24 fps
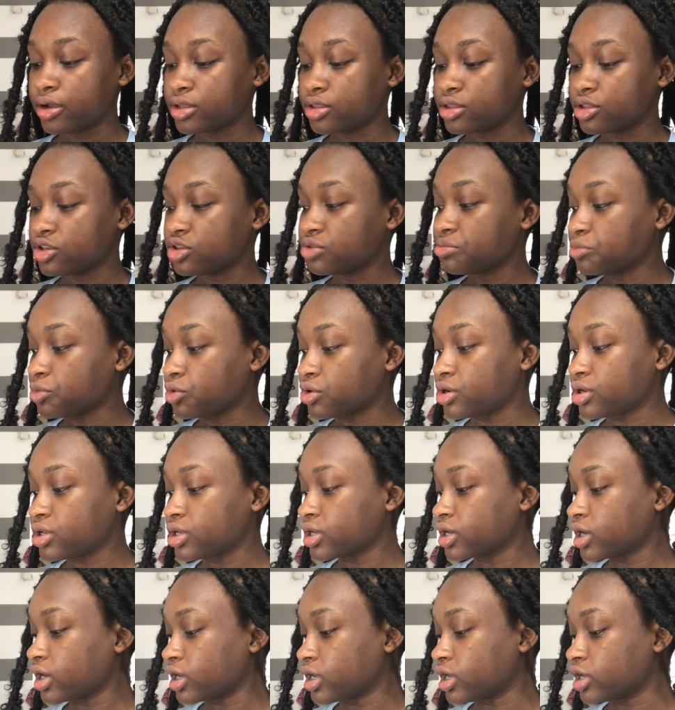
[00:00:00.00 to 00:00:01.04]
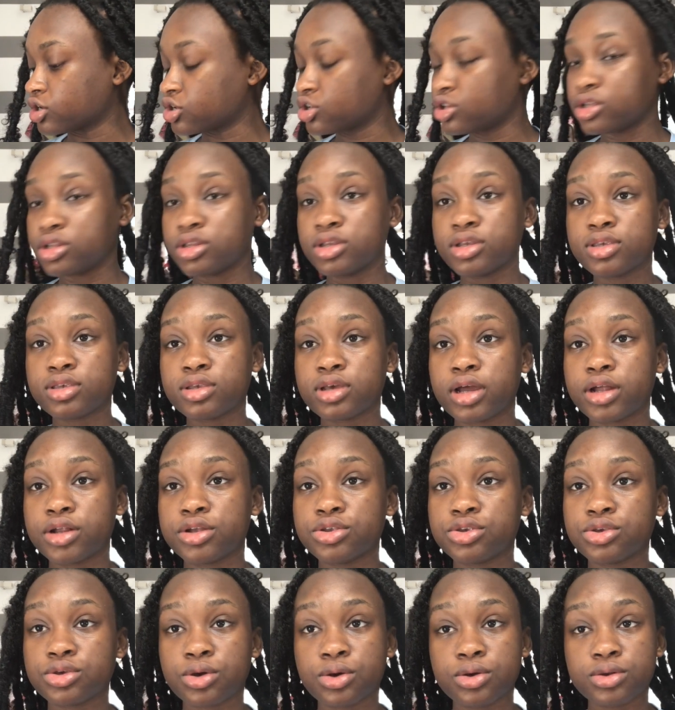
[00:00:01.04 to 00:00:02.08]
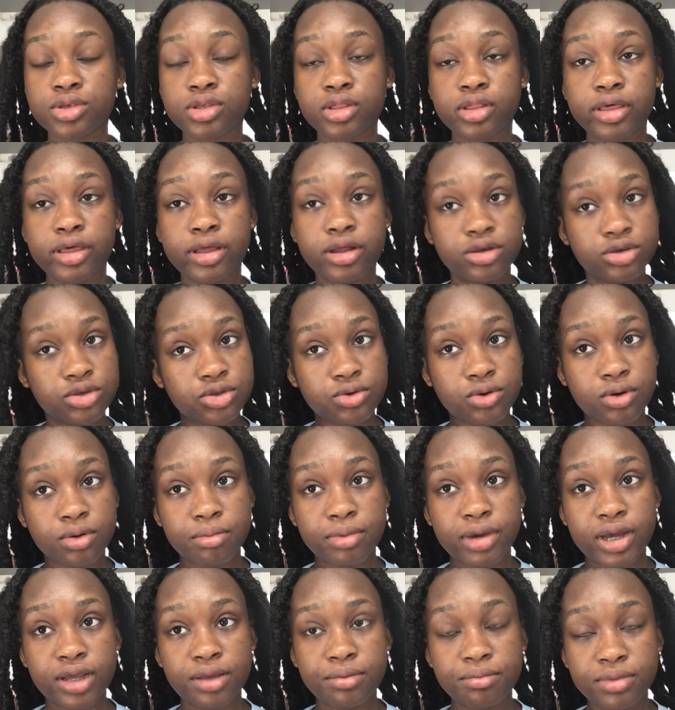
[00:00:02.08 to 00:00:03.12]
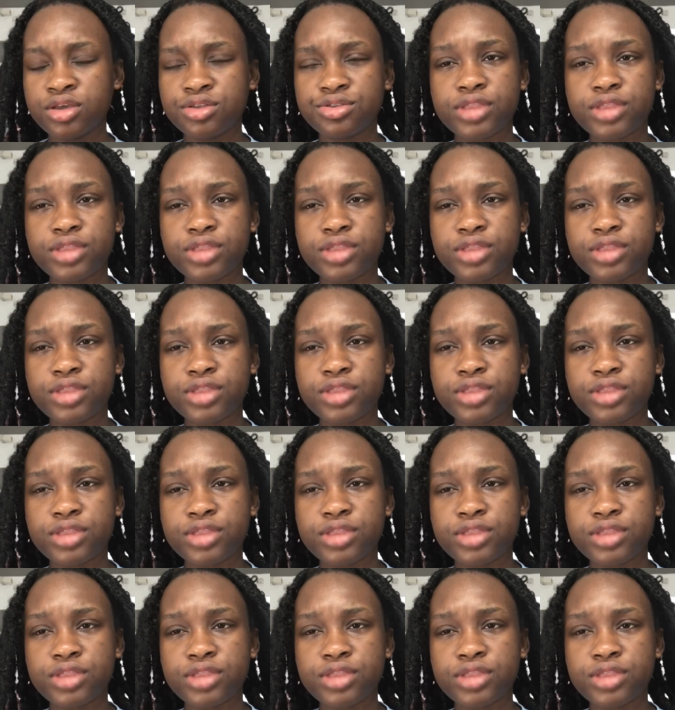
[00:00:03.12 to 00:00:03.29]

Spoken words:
and this morning I actually decided to go to the hair store by me.